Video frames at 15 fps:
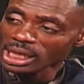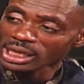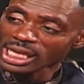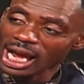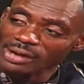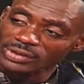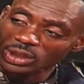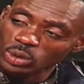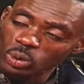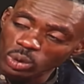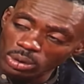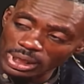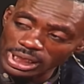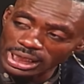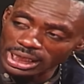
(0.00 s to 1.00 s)
you have school
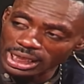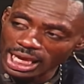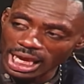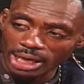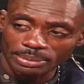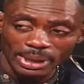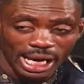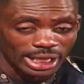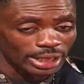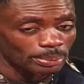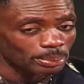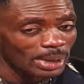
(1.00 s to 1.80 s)
who need help, and the